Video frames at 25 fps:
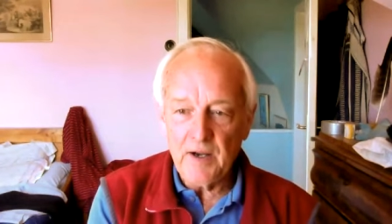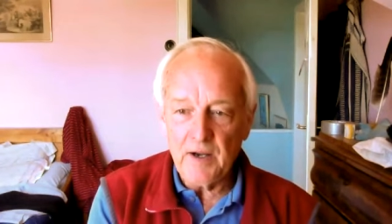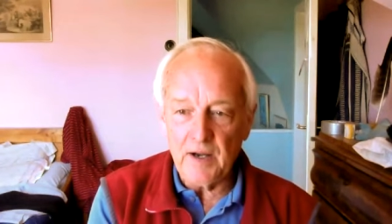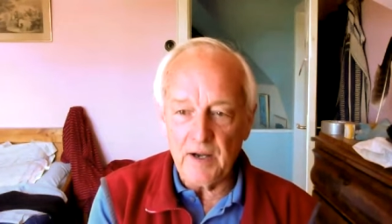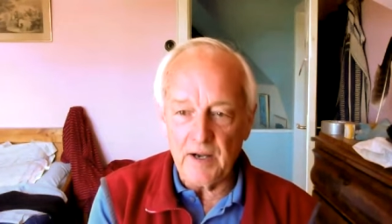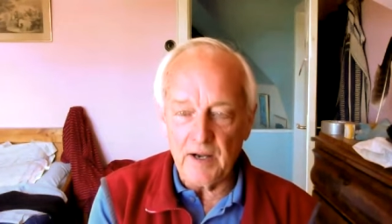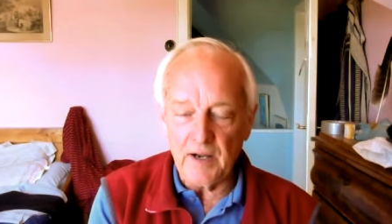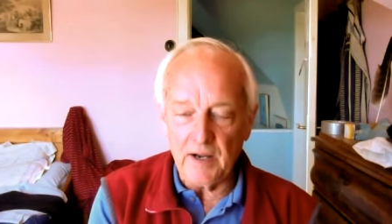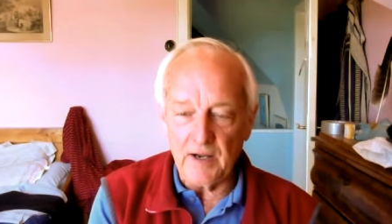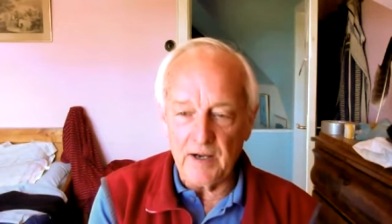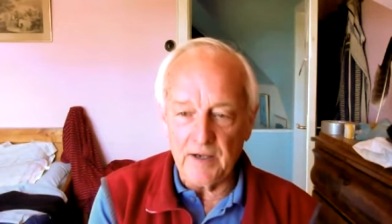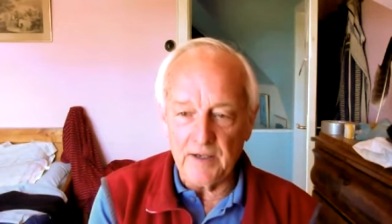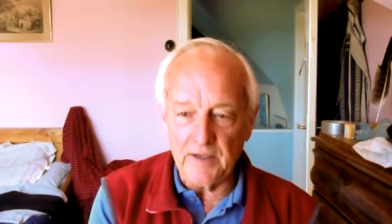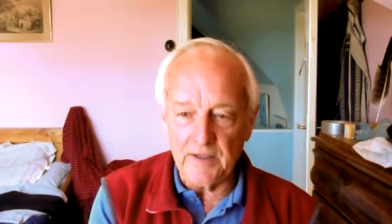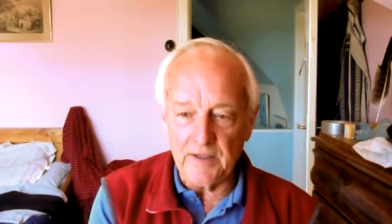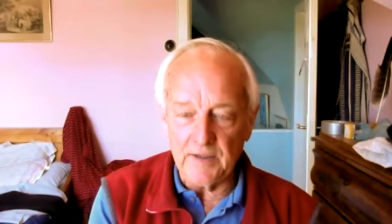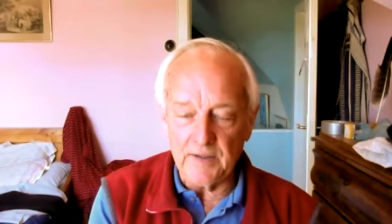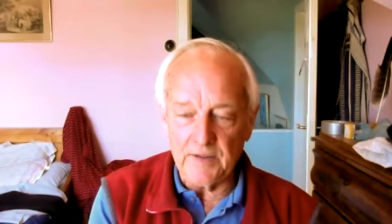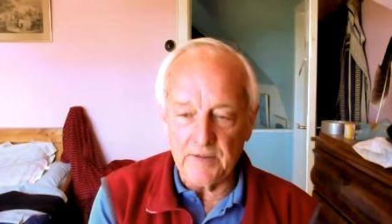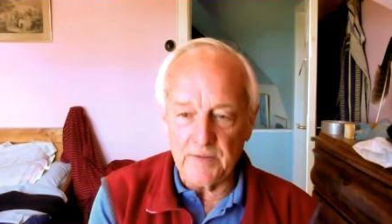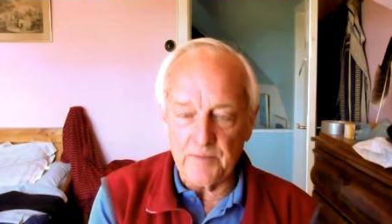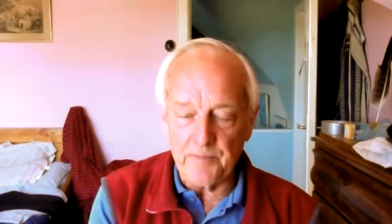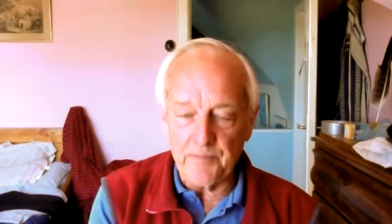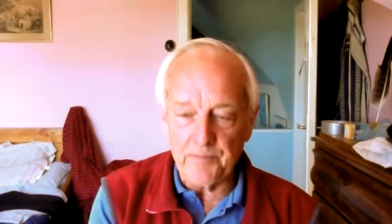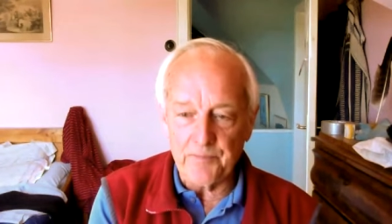
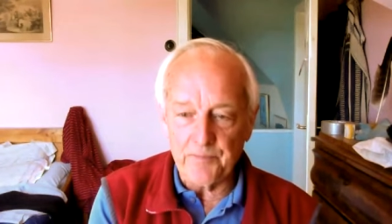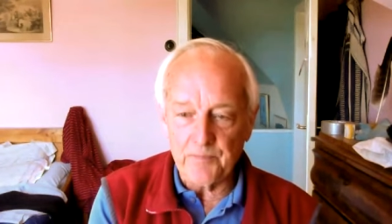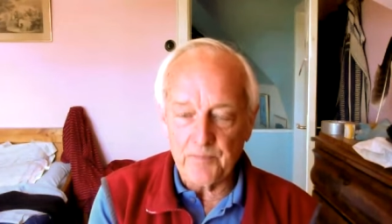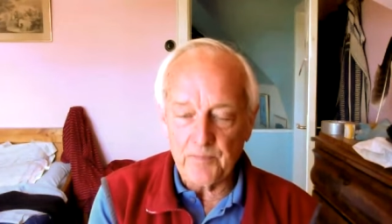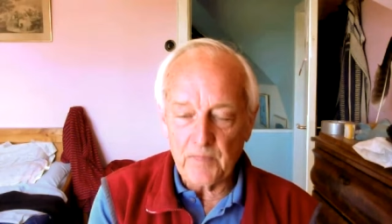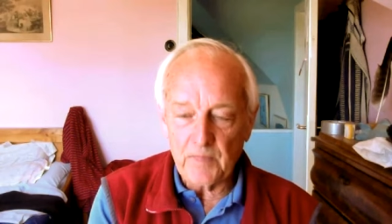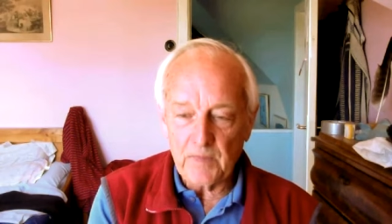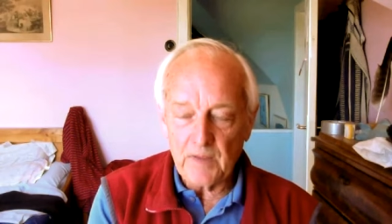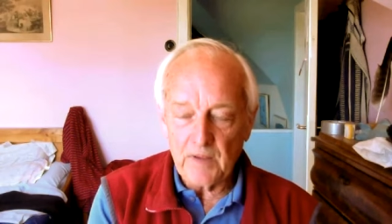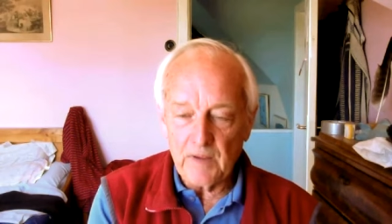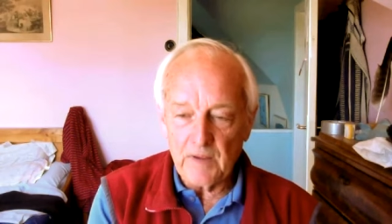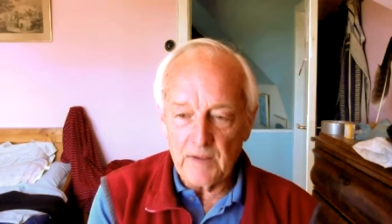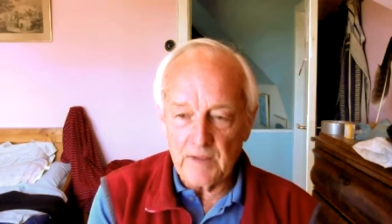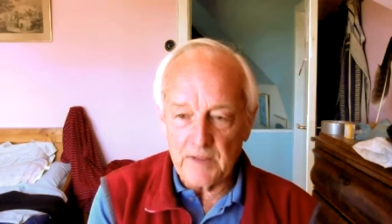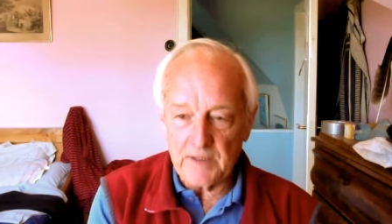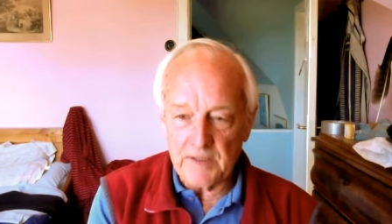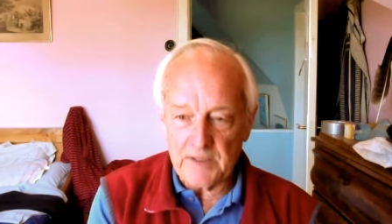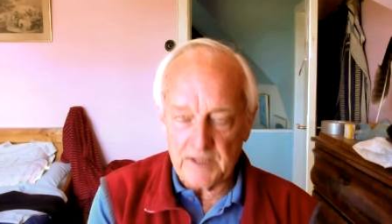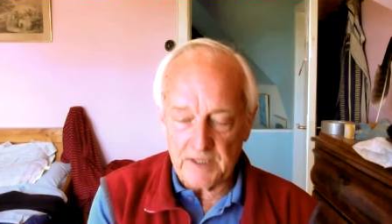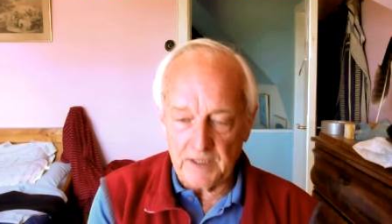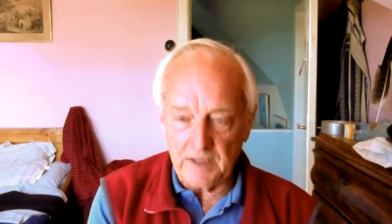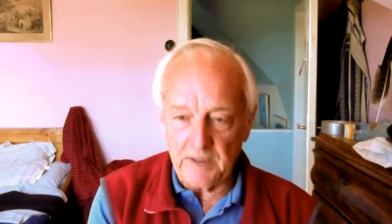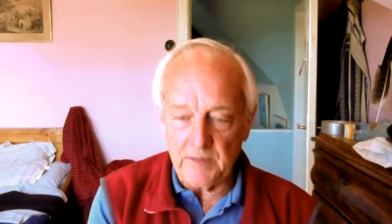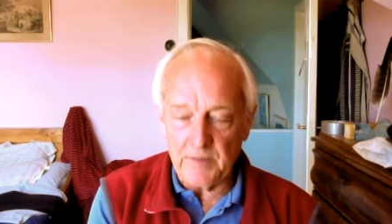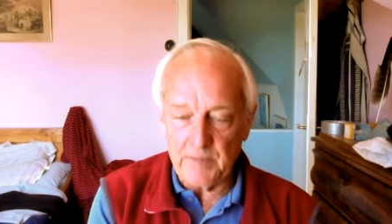ehm, eh,
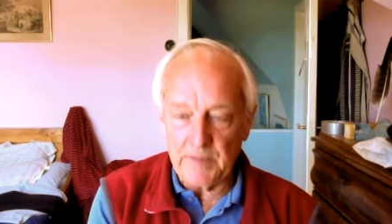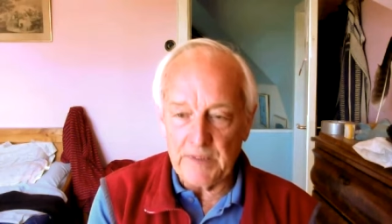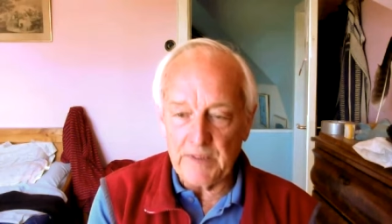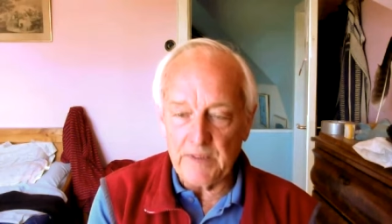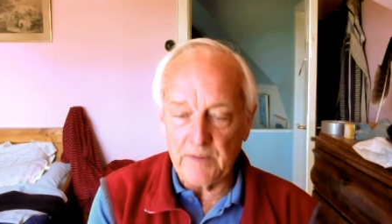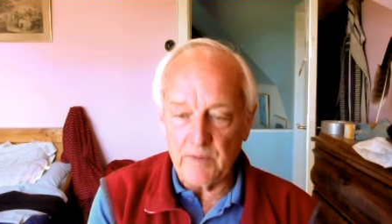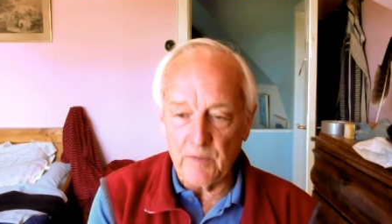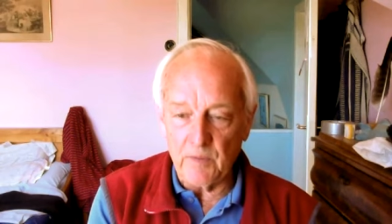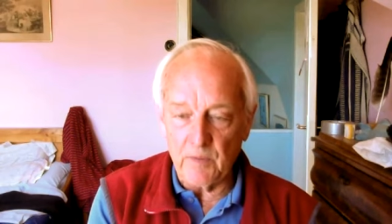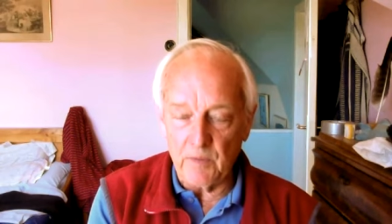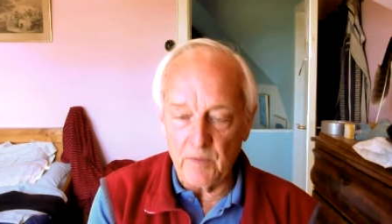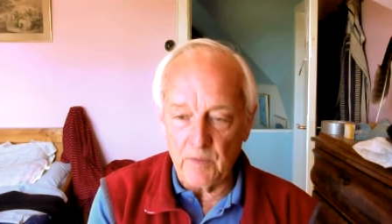centimeter,